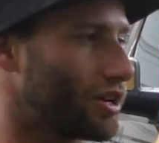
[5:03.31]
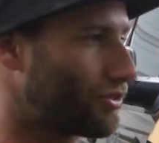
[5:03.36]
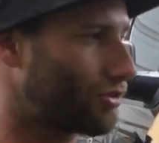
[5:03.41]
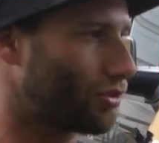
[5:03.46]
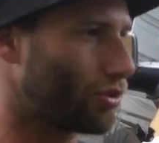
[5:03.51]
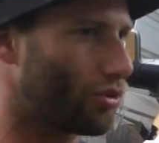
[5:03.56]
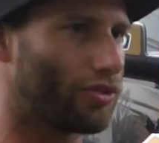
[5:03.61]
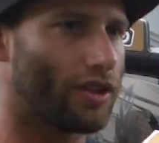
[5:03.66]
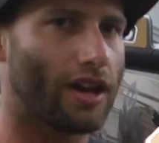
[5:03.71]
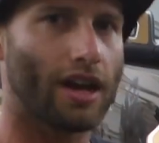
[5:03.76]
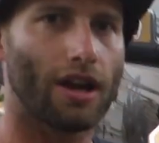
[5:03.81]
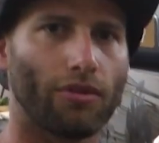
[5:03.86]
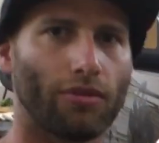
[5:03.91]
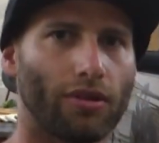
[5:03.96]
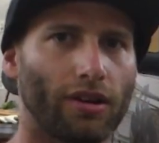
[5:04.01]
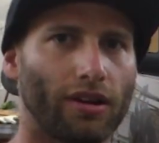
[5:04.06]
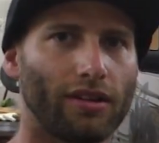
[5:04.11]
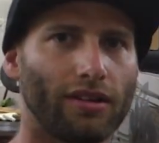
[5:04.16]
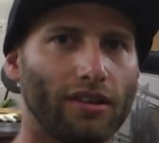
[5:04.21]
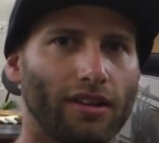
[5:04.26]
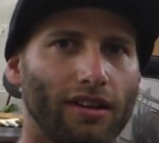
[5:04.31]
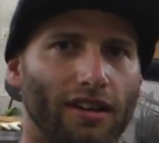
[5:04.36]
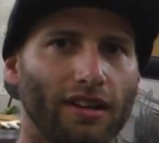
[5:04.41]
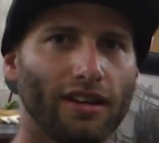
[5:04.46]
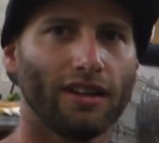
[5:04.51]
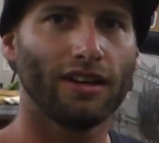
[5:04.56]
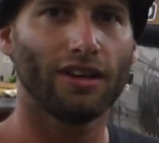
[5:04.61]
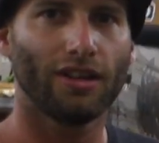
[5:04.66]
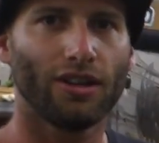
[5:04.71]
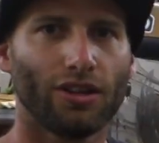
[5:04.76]
I sold that one,
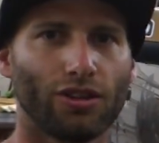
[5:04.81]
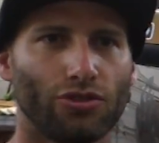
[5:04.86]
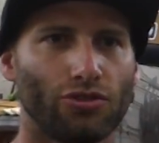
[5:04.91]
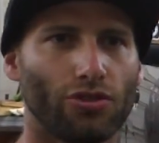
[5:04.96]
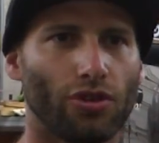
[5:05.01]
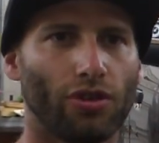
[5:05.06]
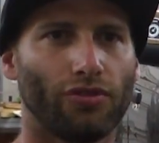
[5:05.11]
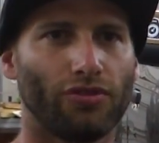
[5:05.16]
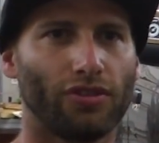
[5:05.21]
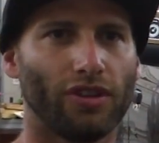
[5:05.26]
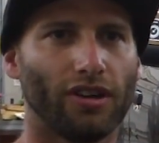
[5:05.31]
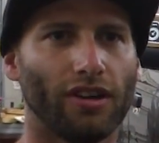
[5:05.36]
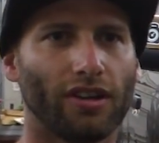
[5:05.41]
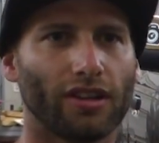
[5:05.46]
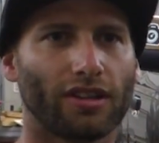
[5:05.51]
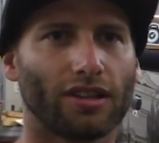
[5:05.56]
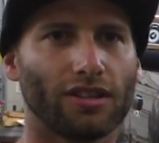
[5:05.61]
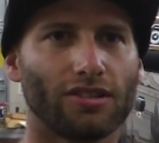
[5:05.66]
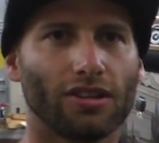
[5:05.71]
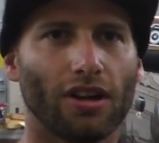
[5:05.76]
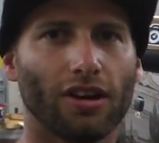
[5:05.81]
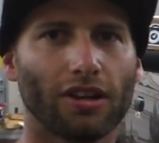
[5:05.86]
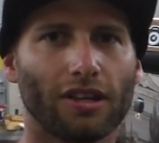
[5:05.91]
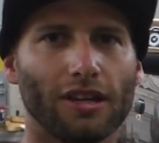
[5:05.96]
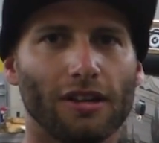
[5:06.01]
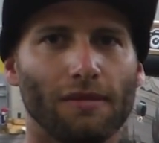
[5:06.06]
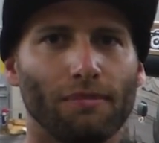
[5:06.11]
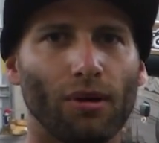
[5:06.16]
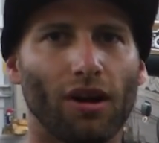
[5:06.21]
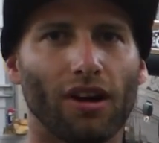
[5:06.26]
drove to
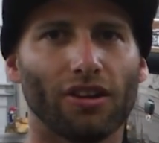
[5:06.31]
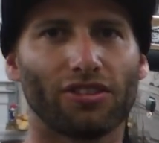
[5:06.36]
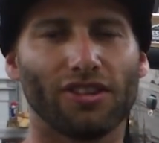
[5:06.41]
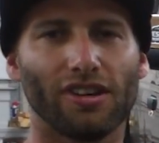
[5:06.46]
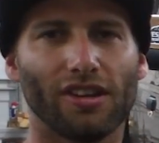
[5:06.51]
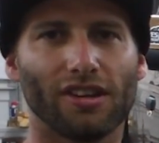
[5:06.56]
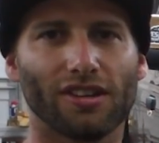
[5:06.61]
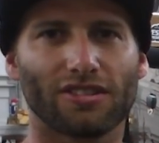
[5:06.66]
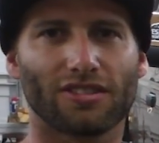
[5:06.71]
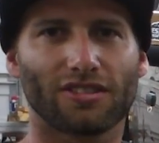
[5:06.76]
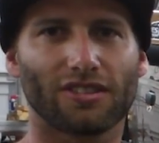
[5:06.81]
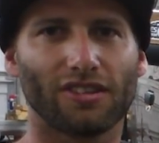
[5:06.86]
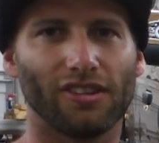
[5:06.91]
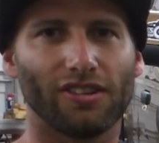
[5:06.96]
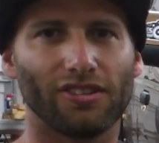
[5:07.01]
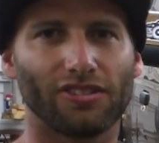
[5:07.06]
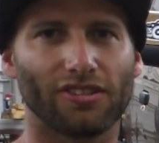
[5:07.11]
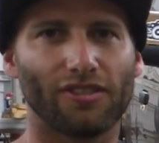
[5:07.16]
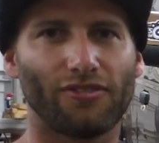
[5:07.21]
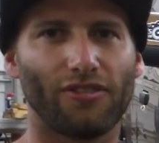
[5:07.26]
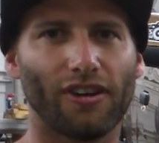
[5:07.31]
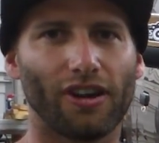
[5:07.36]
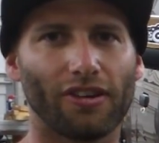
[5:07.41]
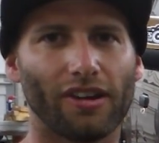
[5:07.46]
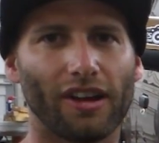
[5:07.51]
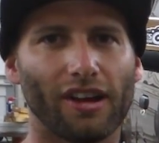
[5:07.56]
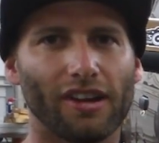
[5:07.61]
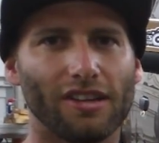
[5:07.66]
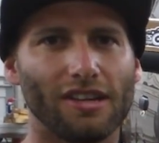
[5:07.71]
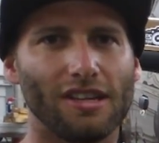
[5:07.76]
Kentucky and bought this because I found
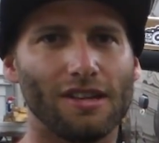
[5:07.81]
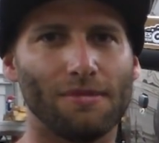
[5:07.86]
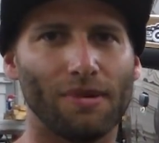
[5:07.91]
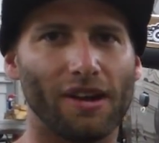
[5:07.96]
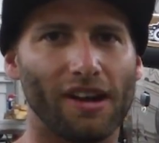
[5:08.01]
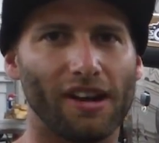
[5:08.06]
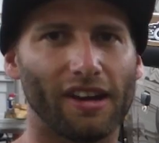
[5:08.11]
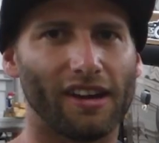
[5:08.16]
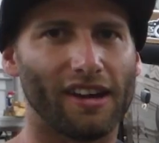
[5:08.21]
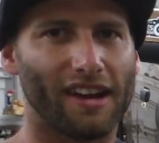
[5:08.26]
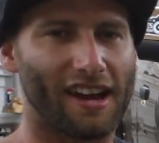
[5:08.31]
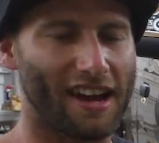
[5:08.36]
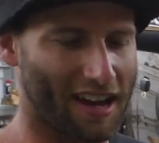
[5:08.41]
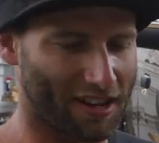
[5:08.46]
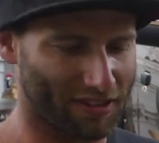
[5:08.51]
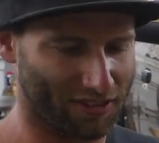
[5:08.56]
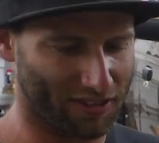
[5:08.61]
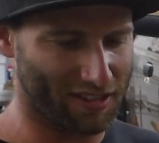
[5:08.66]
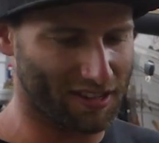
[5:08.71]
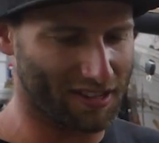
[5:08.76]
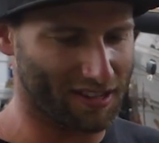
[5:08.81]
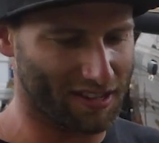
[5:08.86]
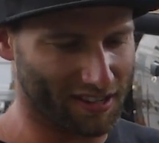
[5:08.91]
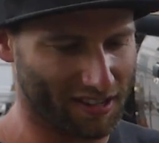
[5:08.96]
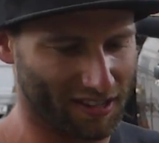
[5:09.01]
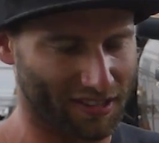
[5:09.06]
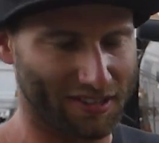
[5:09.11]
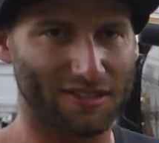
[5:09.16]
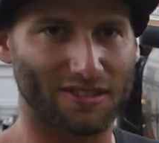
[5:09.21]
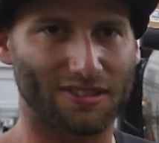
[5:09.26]
it on eBay. It had
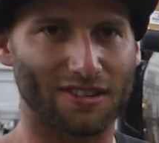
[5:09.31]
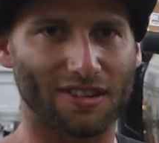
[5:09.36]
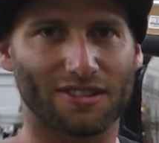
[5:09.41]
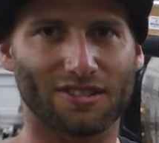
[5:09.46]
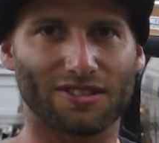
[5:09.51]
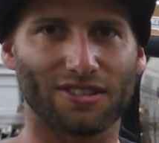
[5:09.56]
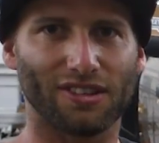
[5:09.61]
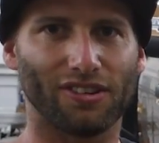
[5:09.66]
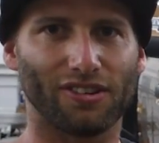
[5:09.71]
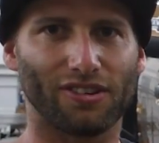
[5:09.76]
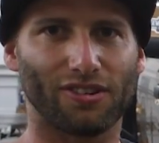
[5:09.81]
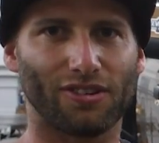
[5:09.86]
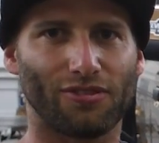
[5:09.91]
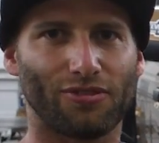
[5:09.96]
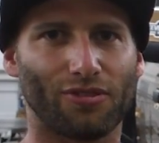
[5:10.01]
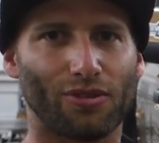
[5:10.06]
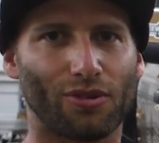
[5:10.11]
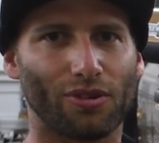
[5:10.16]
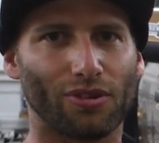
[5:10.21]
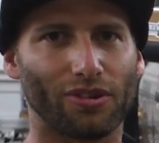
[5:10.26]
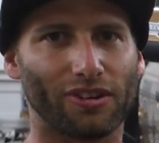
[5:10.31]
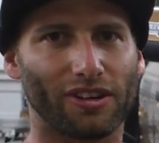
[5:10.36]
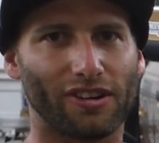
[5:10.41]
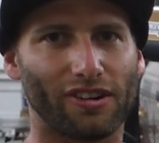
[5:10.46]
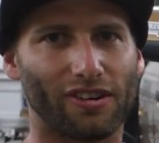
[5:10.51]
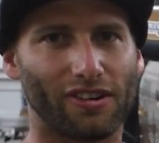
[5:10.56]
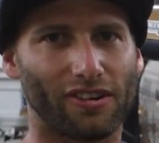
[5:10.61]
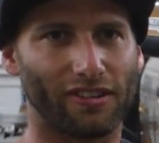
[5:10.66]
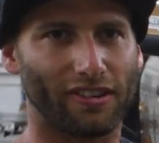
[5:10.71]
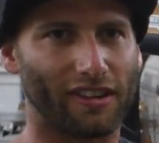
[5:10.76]
the 6-cylinder
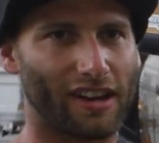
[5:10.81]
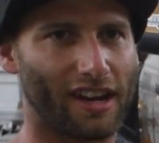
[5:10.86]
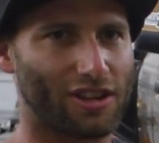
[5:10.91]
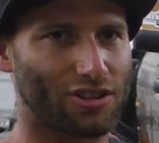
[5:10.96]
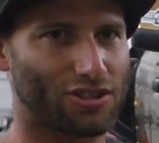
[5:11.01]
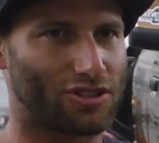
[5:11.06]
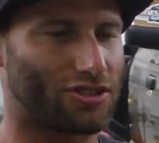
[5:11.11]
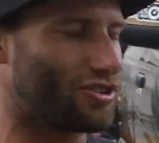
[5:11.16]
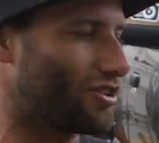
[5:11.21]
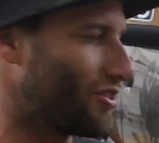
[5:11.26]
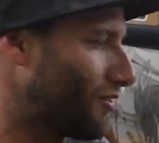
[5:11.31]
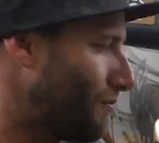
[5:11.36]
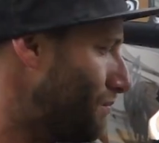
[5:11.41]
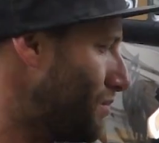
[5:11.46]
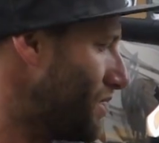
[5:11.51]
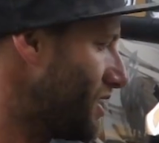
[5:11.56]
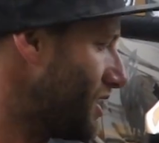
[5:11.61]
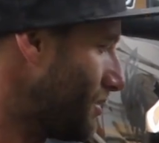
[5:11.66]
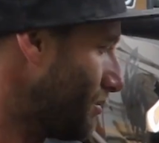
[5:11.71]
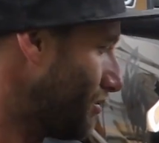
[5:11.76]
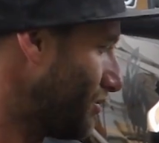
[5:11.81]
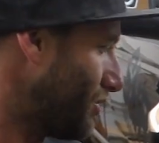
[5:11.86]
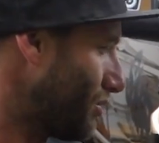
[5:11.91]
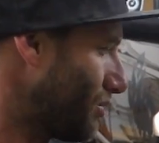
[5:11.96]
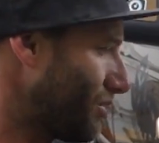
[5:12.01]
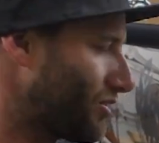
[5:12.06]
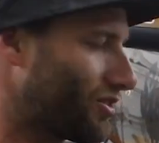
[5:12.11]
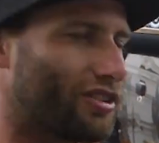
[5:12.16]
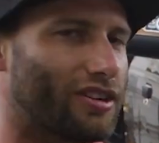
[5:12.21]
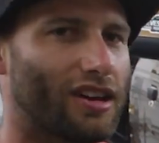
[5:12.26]
4-liter, last year beams. It
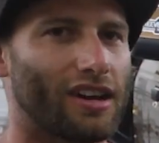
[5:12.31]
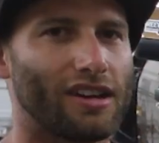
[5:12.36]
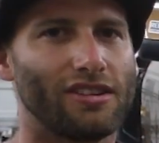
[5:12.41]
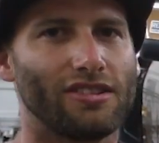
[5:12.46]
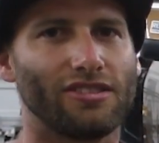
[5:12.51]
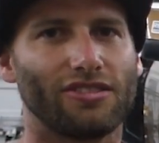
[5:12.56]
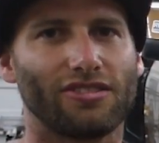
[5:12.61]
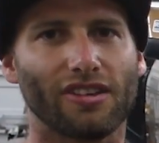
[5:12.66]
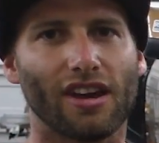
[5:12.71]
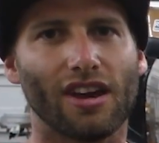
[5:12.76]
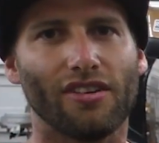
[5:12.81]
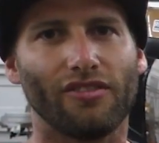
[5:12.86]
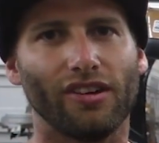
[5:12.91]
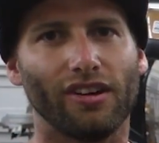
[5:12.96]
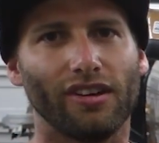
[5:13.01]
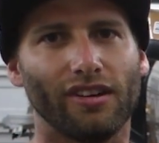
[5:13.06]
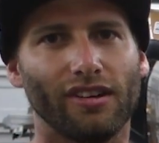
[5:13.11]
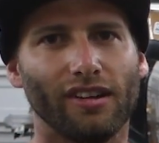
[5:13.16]
was a 97.